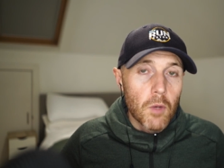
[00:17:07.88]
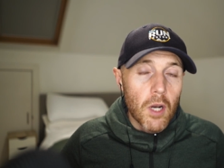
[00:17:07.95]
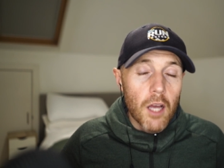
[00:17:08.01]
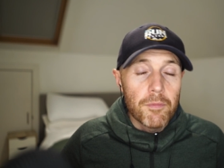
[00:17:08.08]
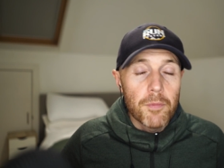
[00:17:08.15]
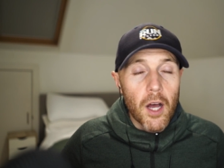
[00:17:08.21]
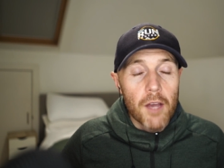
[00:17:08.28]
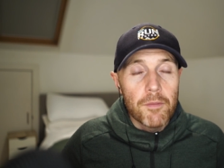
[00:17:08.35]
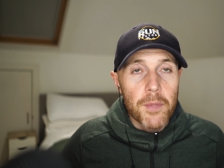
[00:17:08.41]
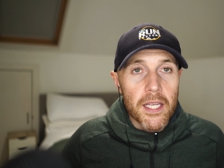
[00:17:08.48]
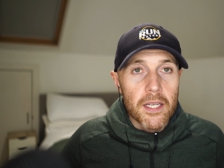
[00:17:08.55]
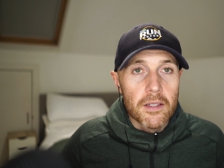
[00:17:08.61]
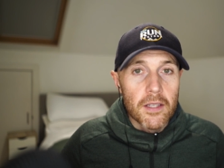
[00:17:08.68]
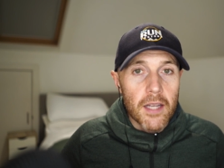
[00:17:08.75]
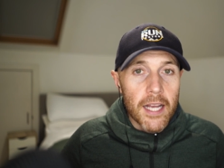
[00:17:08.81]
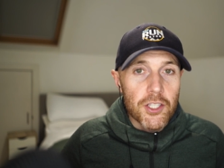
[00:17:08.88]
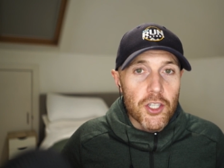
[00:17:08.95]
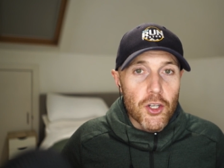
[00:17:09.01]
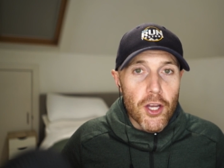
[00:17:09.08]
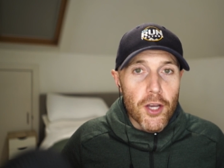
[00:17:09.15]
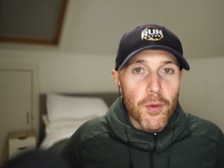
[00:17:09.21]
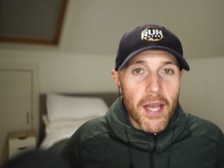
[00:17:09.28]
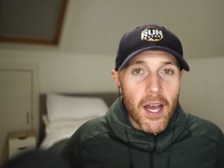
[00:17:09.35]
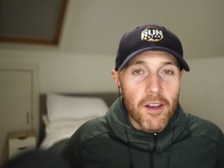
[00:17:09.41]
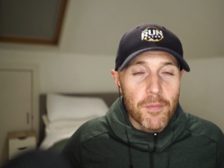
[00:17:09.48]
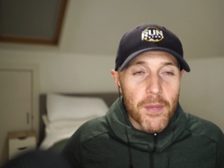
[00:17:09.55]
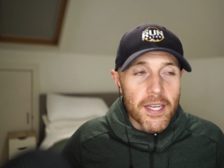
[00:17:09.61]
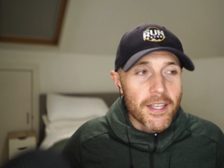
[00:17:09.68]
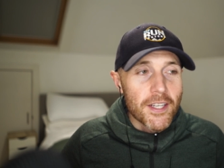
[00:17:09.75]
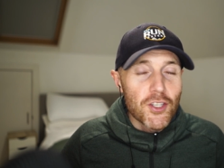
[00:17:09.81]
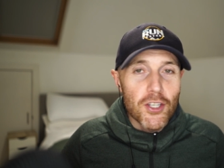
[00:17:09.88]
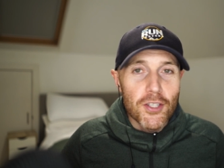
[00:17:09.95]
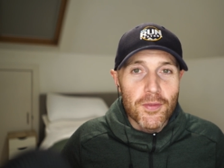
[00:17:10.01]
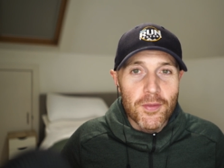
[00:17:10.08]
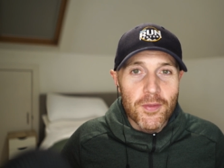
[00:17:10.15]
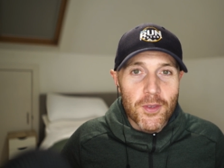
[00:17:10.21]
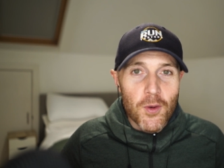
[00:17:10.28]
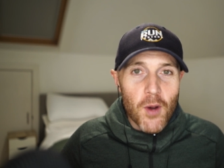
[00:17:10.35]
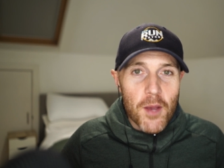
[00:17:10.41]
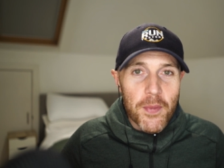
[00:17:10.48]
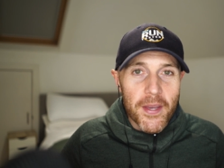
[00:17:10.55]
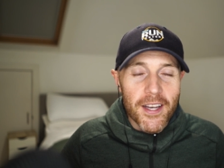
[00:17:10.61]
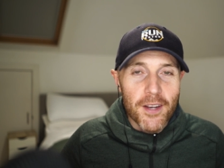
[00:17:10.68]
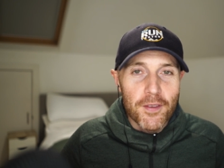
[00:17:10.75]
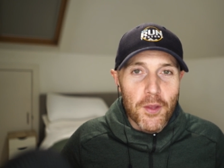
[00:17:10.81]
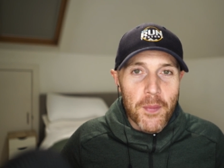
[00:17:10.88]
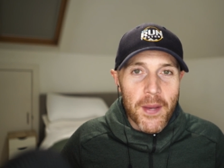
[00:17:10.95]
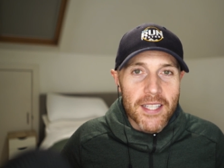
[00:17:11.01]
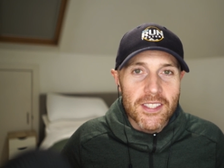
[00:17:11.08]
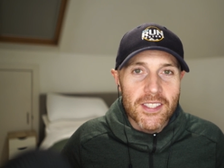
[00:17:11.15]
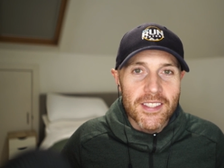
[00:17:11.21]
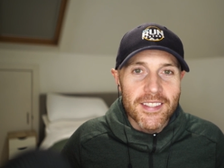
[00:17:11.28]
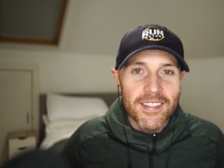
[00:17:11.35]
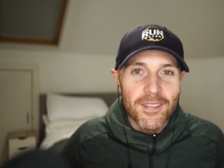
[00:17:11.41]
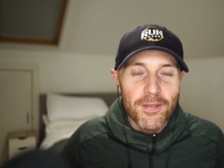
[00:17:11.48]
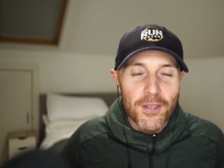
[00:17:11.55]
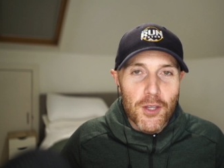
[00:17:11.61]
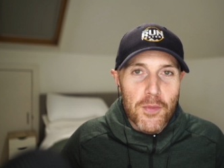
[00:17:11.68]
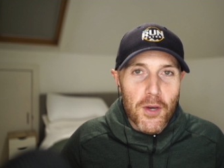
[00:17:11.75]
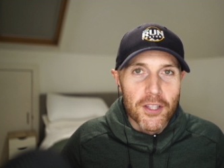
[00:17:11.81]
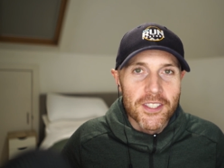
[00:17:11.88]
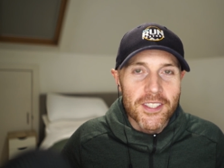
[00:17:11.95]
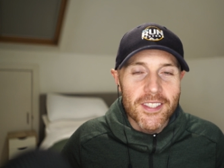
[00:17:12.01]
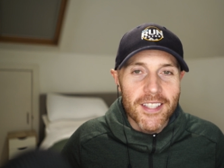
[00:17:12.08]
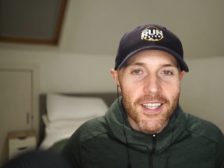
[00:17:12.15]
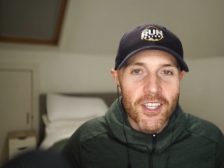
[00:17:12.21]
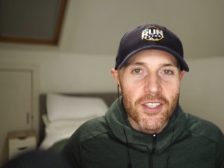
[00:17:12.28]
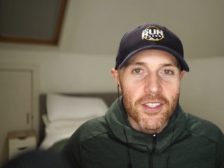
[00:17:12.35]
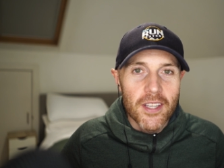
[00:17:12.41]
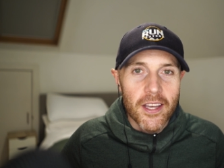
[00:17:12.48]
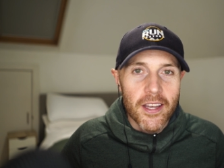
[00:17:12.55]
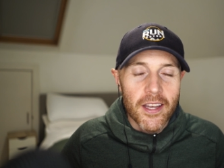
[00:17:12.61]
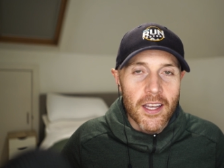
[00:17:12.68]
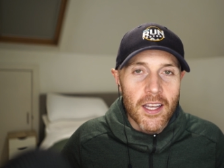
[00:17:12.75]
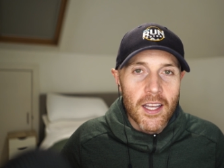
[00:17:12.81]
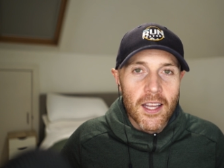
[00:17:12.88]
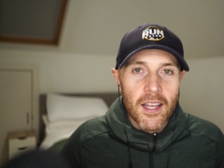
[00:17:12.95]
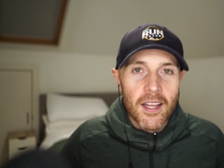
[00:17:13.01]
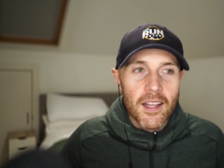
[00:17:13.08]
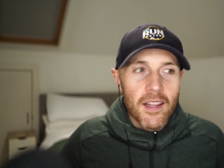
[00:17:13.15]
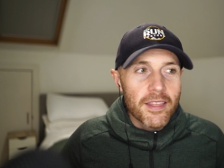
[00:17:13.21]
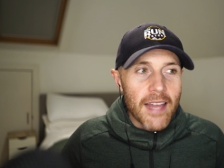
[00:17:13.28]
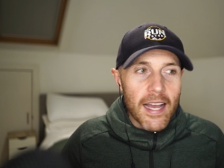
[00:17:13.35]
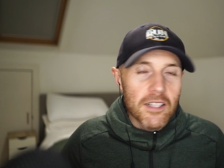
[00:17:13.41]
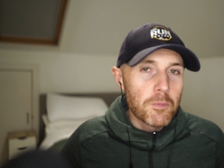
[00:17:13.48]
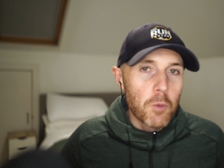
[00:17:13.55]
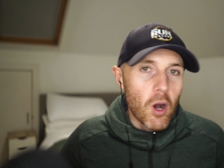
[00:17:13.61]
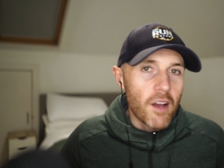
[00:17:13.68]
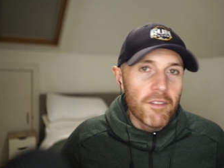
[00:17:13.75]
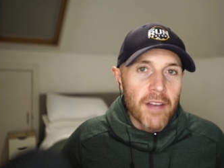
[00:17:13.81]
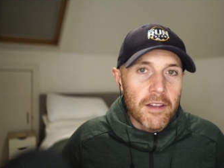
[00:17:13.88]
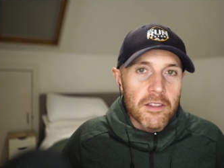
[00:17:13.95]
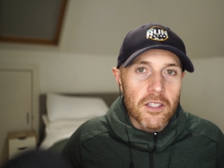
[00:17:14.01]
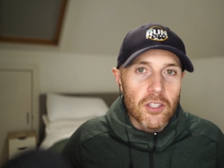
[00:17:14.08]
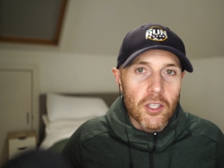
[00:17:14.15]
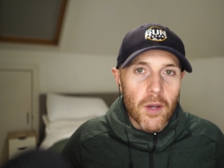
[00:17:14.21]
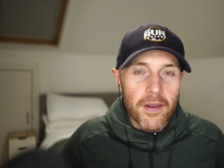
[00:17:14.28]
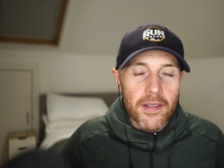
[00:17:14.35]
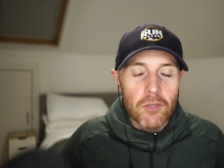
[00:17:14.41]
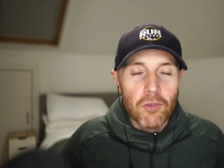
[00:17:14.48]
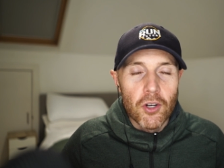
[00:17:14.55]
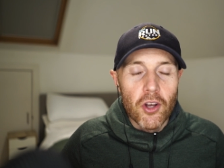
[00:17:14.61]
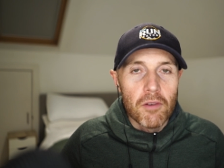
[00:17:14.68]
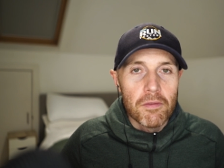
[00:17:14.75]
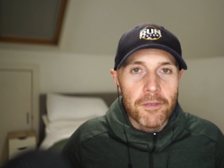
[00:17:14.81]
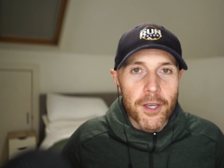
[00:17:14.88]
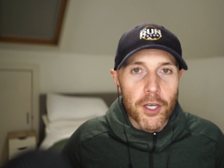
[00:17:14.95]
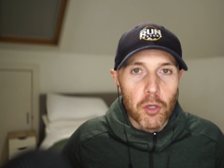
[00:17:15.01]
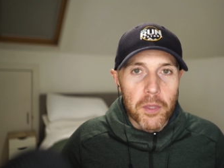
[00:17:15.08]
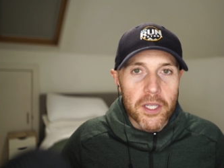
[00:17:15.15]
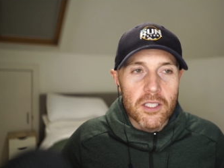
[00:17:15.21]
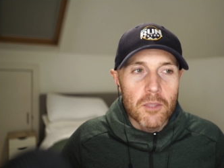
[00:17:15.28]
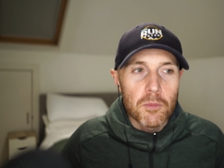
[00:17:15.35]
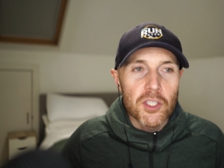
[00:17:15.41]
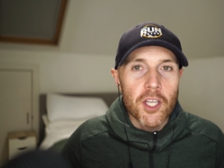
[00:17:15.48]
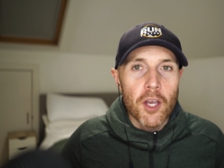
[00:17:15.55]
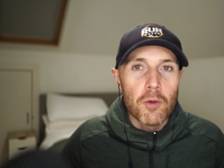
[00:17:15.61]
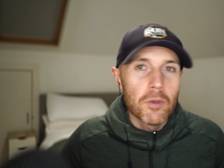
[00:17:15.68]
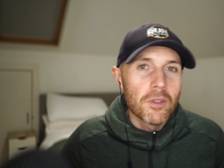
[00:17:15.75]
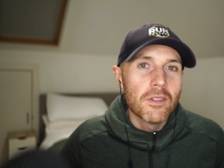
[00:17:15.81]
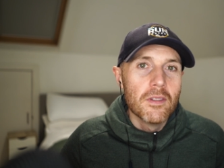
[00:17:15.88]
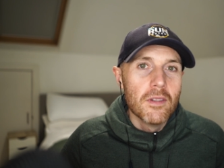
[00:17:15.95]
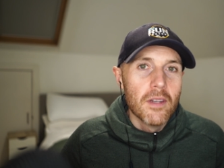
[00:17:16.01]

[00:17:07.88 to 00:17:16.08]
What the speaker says: Well, I've been, as you know, I've been injured quite a bit over the past few months, and that's what I've had to do. I had to run on feel, because I'm so